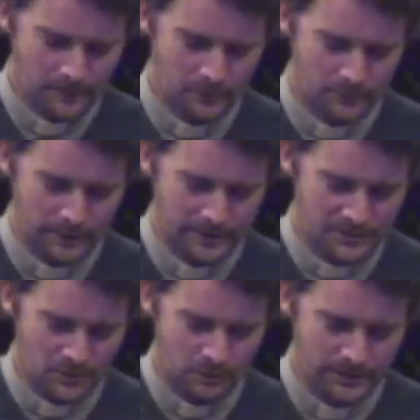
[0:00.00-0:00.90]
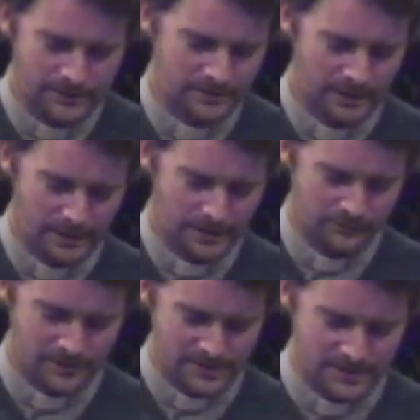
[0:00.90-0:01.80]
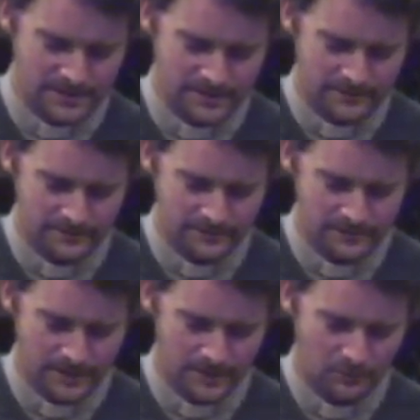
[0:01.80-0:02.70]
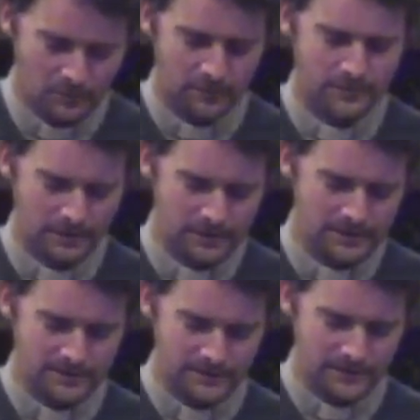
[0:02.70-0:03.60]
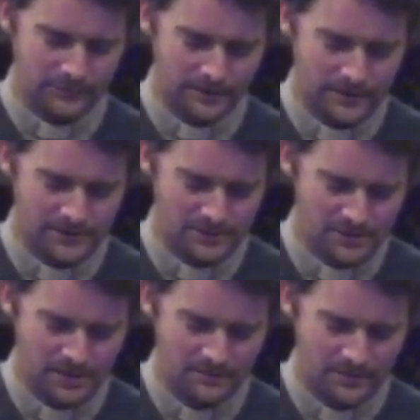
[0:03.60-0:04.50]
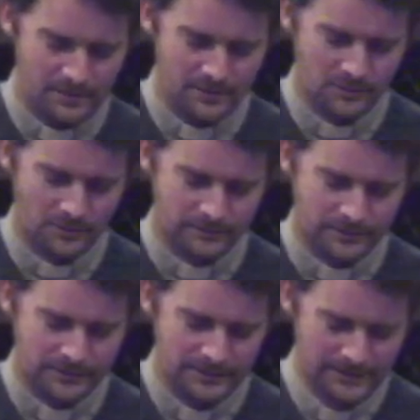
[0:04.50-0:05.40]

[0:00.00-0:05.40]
Would we enjoy and receive more fully that relationship that you offer?